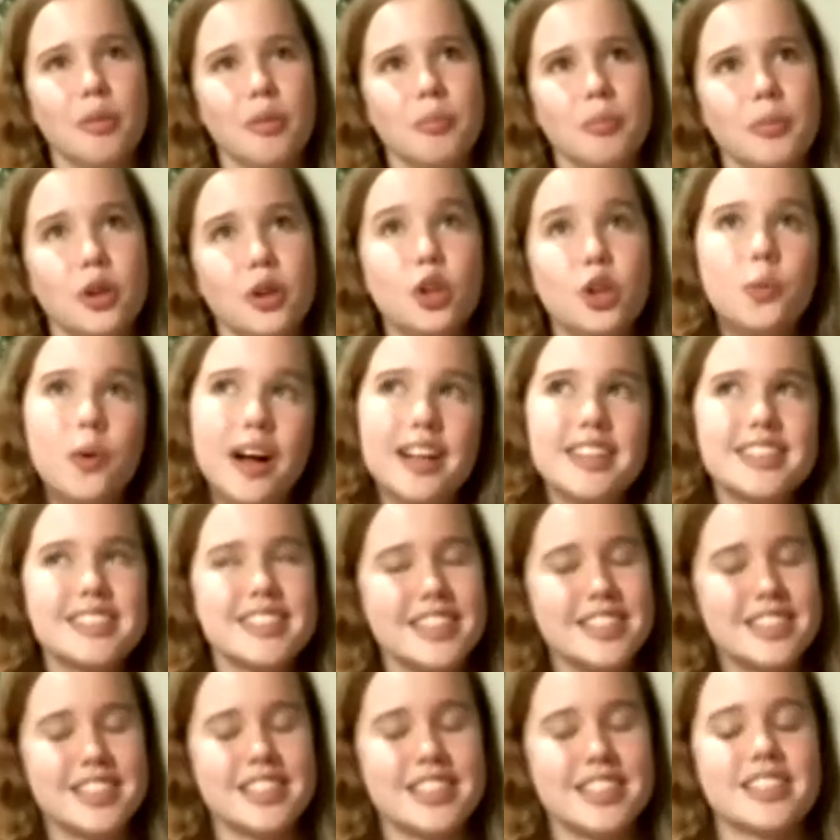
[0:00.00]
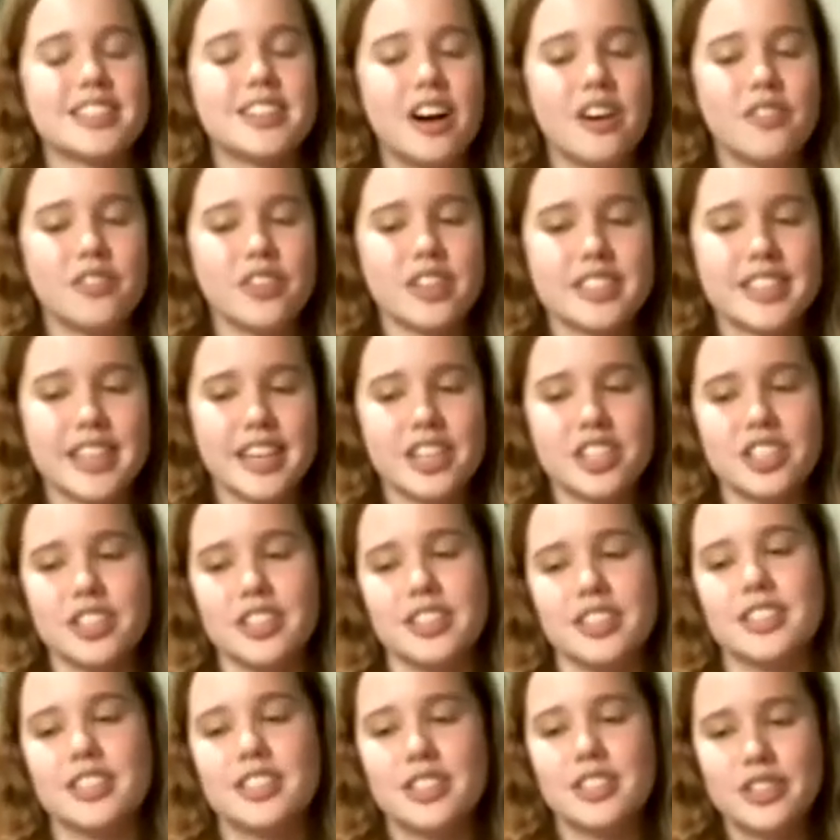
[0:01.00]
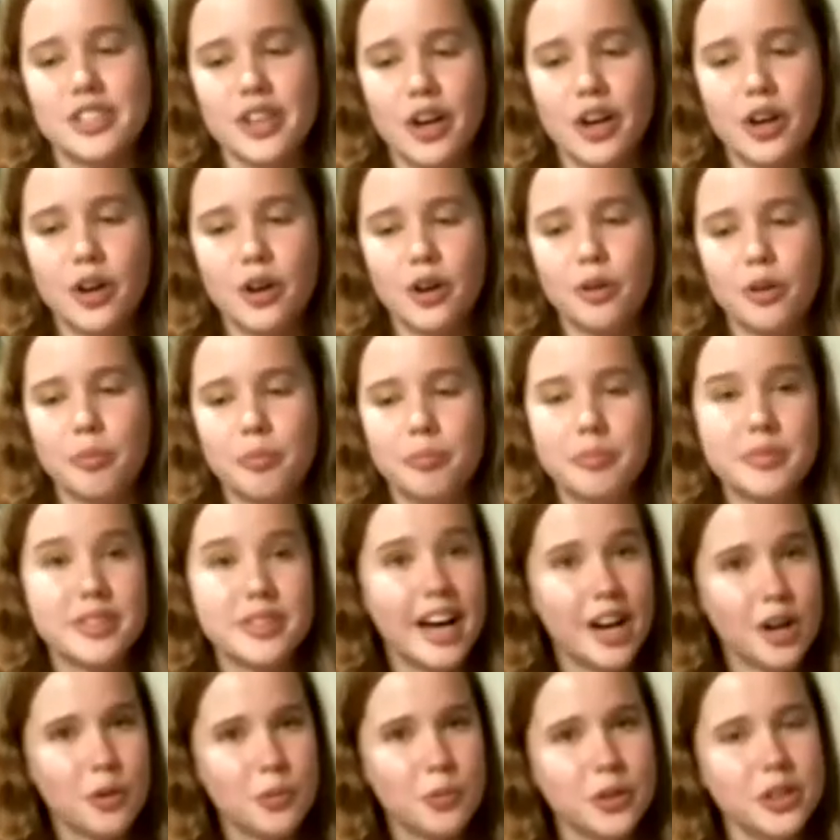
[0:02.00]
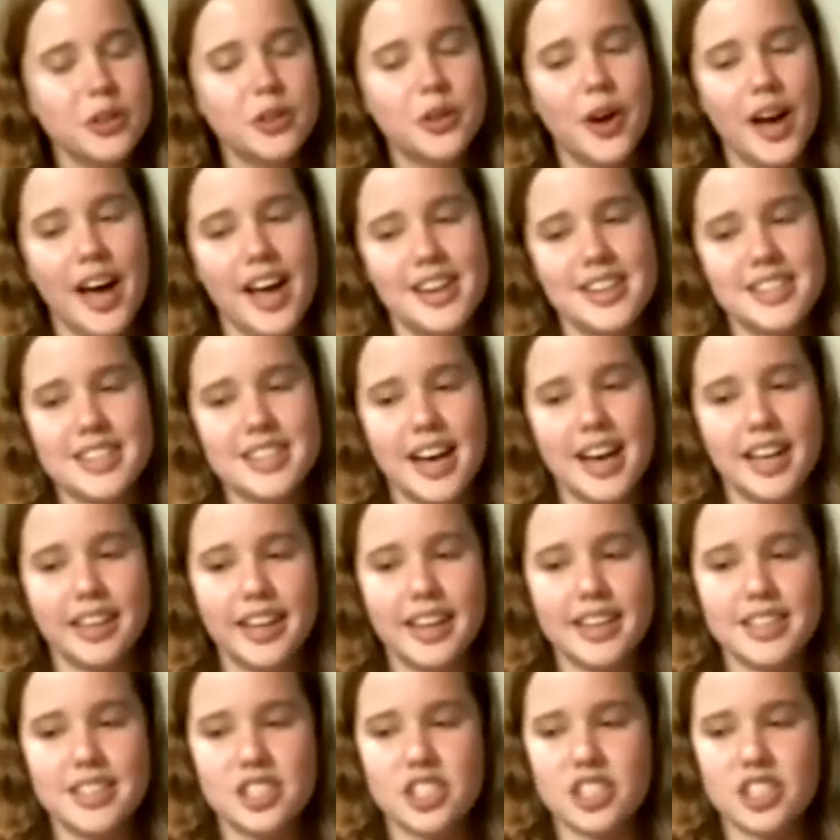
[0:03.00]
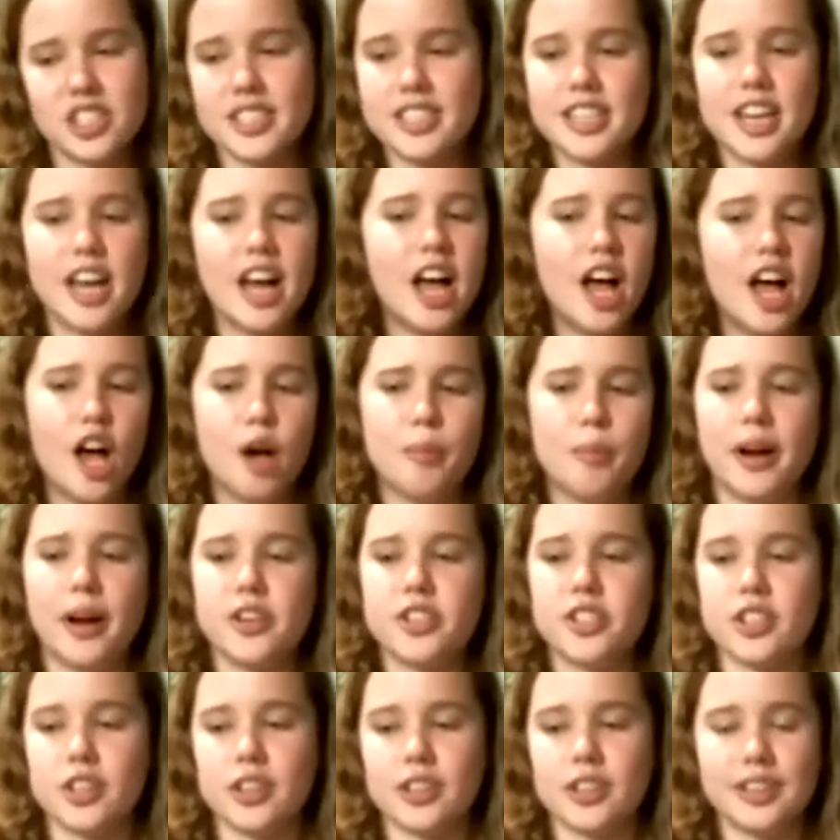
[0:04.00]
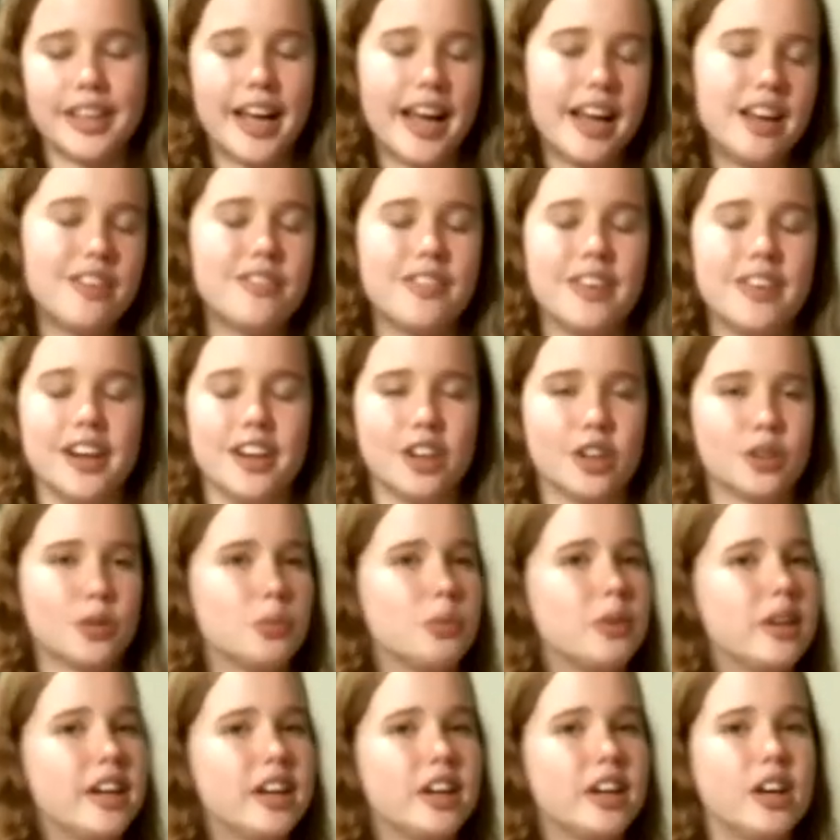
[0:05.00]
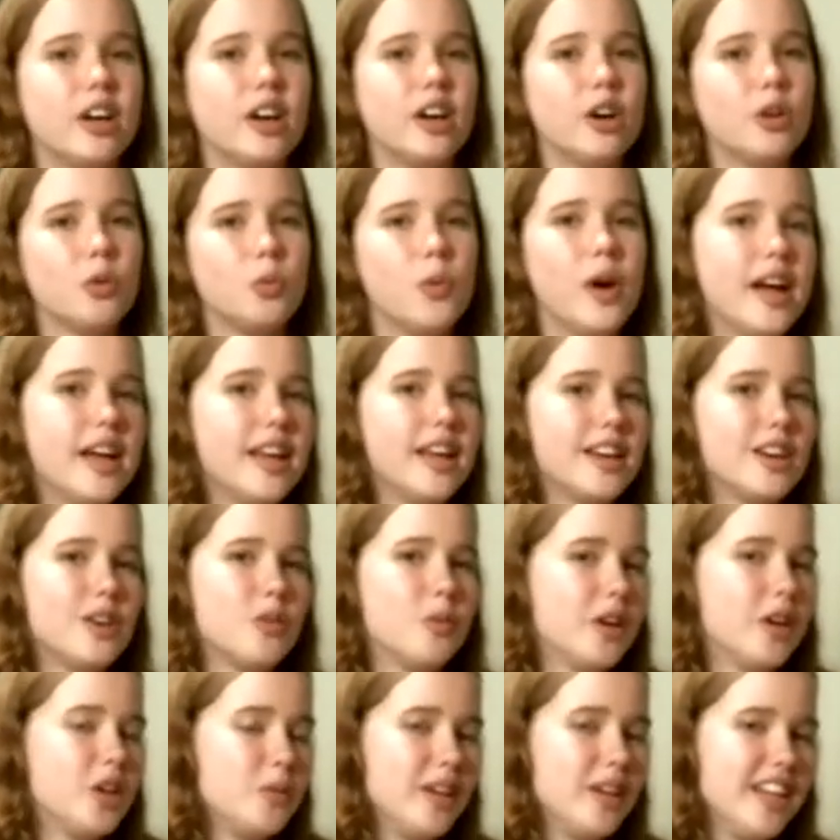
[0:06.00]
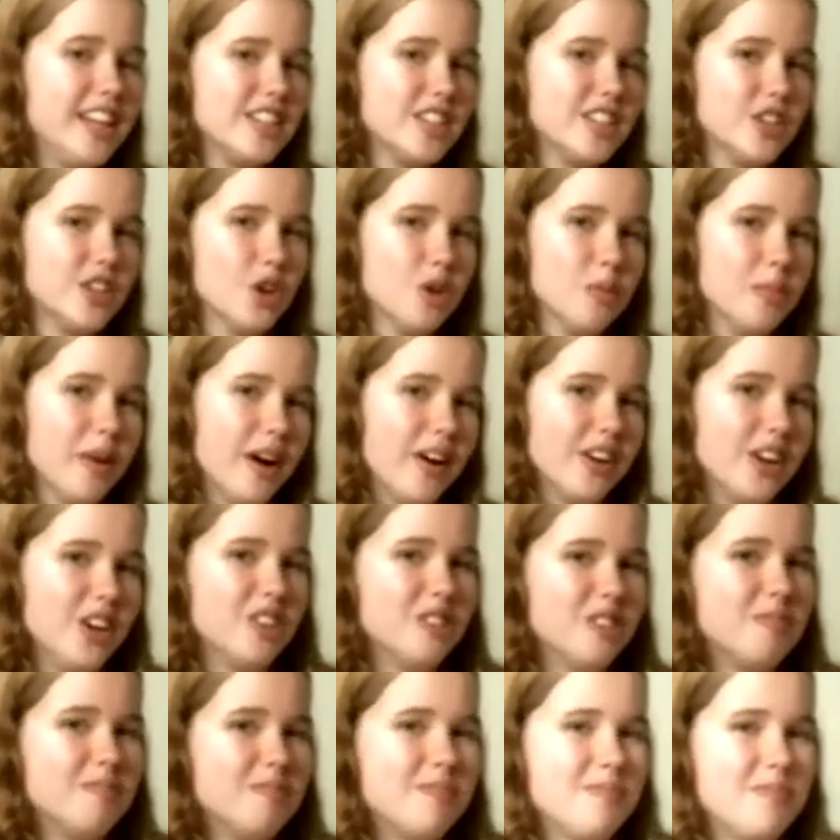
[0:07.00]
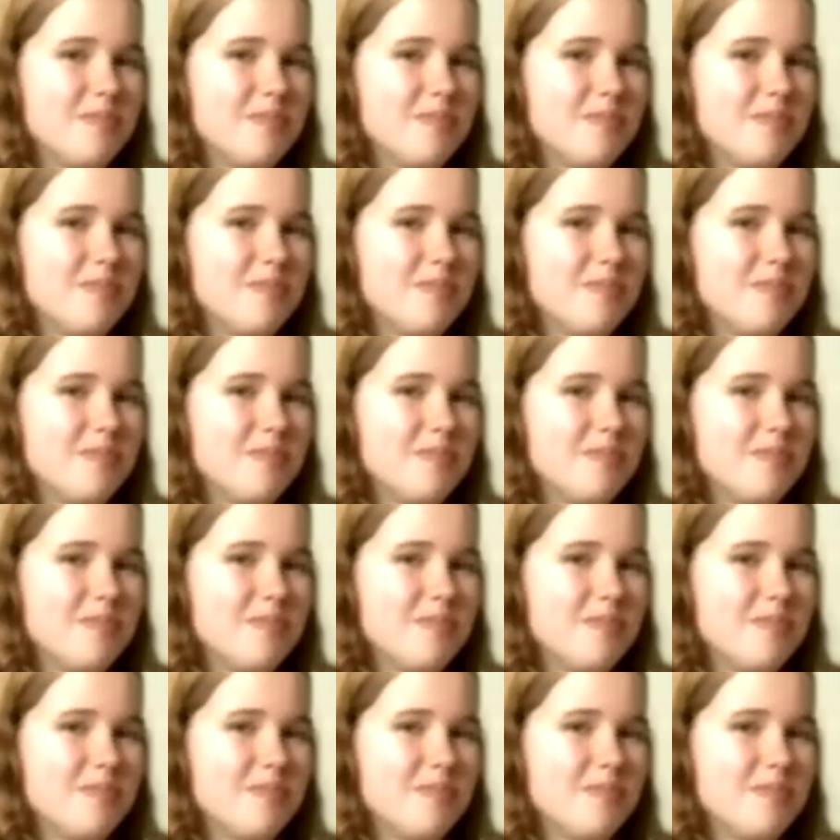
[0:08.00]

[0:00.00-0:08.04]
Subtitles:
nuance into this conversation. So, Doug, will you go ahead and tell us just about your life and career? What do we need to know about you?